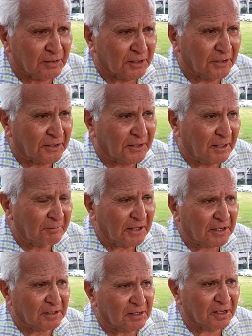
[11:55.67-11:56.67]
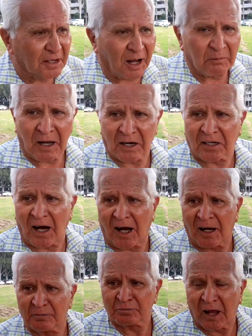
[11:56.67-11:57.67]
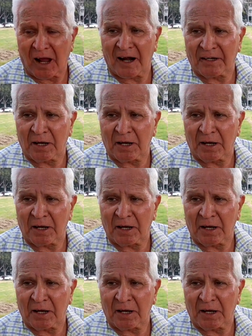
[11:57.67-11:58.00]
in Navy in America, and